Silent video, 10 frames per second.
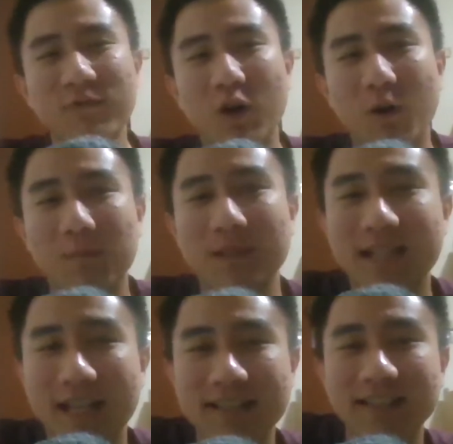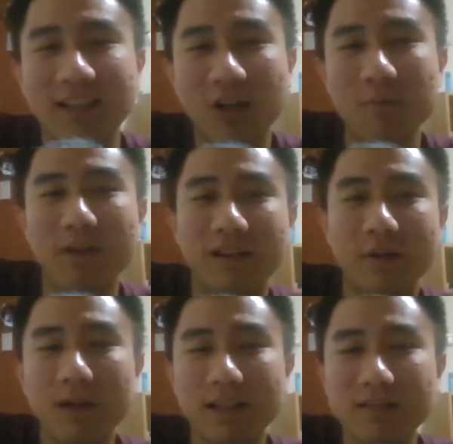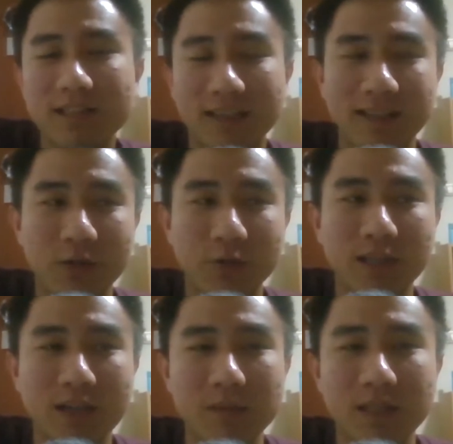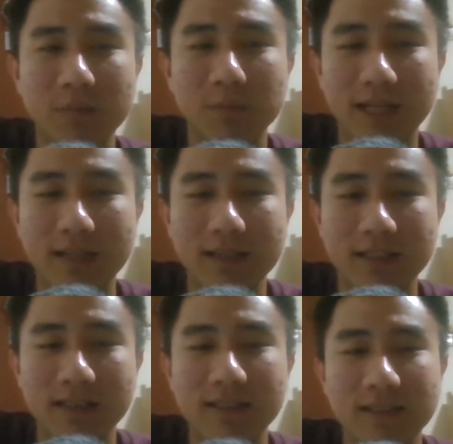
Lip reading: from cancer therapy, right, what else can nanotech be applied in?